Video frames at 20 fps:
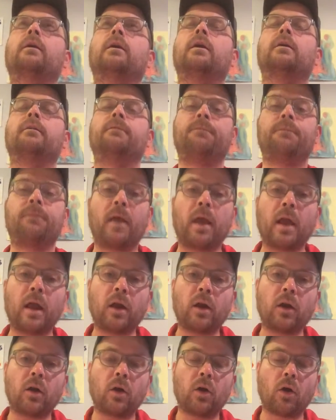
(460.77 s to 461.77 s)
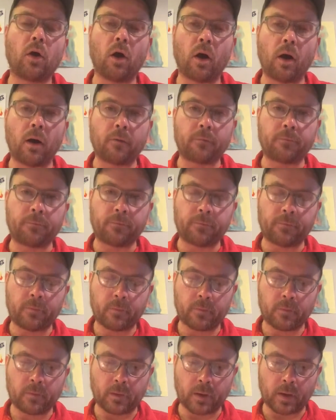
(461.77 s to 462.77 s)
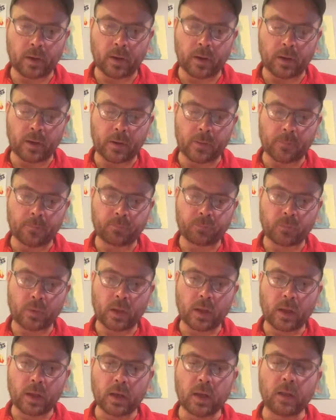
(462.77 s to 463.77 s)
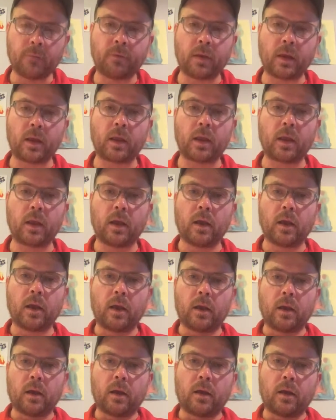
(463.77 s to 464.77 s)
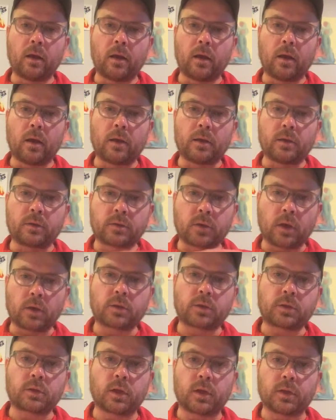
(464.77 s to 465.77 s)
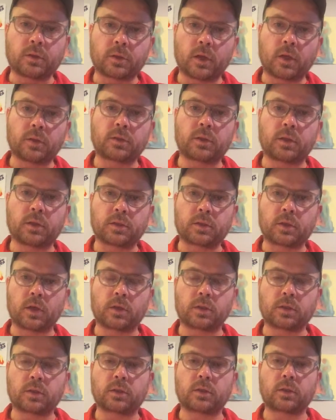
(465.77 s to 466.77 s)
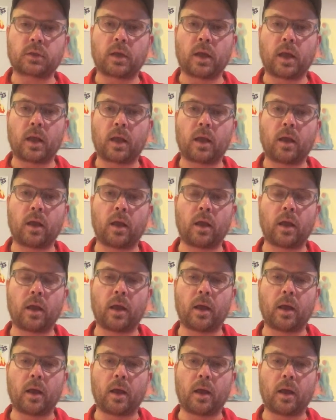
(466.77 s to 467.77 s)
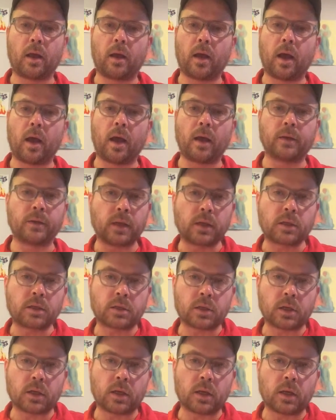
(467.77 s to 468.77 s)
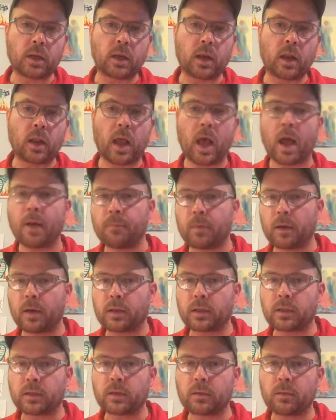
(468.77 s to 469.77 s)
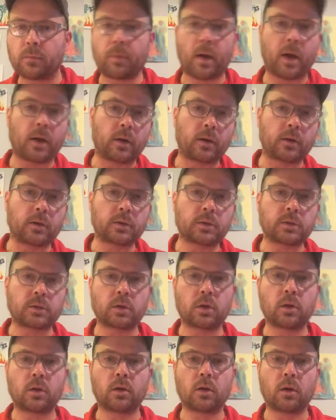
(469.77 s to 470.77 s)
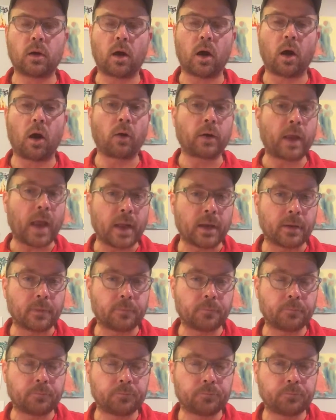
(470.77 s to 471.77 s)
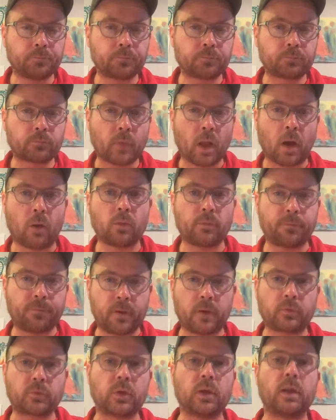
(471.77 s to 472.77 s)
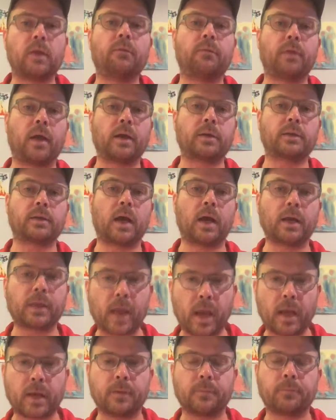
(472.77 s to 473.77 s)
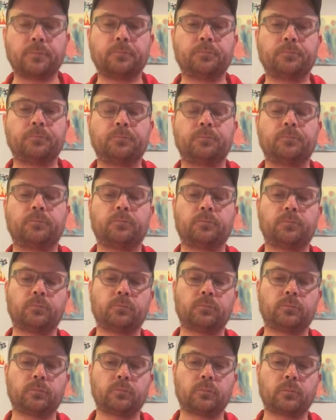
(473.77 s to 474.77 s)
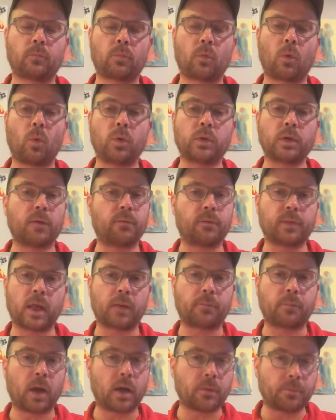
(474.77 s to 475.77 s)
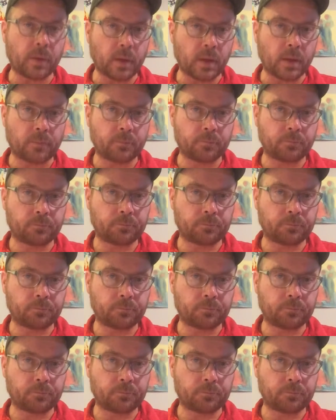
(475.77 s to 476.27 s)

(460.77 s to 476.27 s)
in fear of living such and such and such addiction, habit, patterns again. I would fear to live that again, whatever that might be.